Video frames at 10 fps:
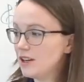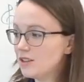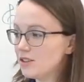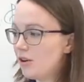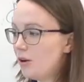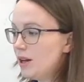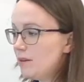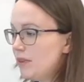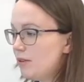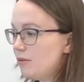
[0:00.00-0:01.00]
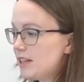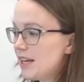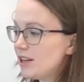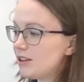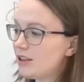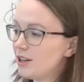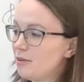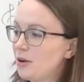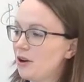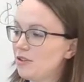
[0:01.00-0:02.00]
So if we take a look at
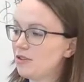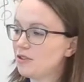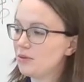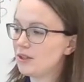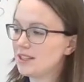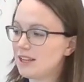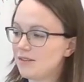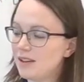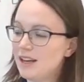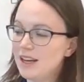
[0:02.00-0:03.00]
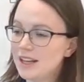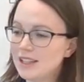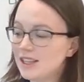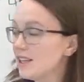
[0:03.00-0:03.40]
127, it